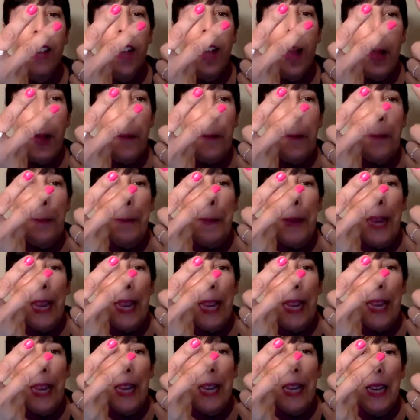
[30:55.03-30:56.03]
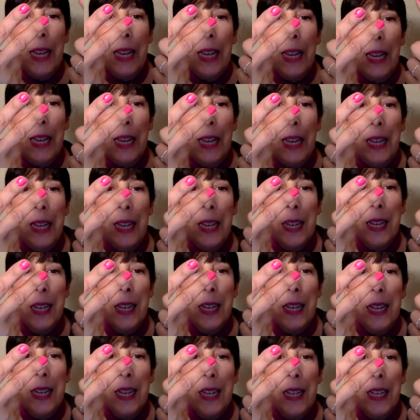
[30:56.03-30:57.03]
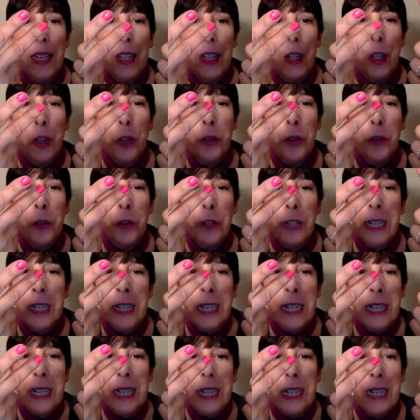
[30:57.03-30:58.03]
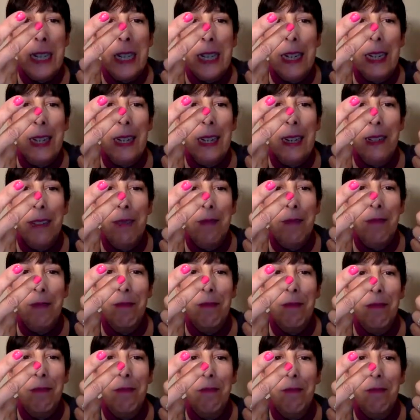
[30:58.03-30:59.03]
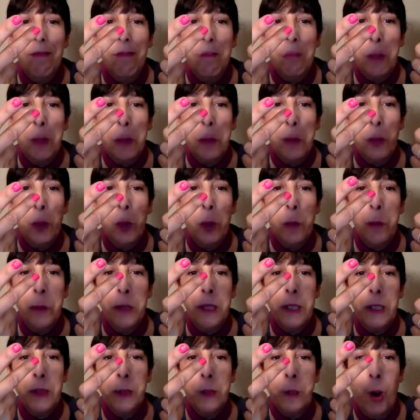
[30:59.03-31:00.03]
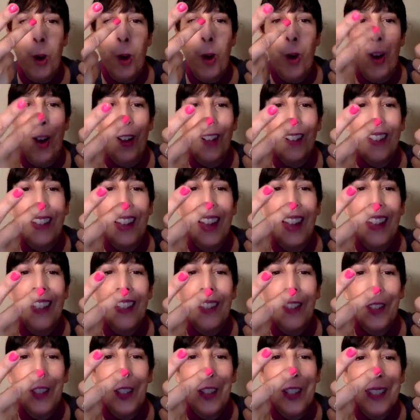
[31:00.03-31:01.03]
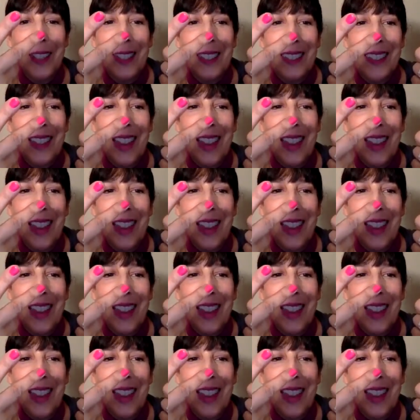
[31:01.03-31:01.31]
a pink, gritty, Pepto-Bismol kind of look to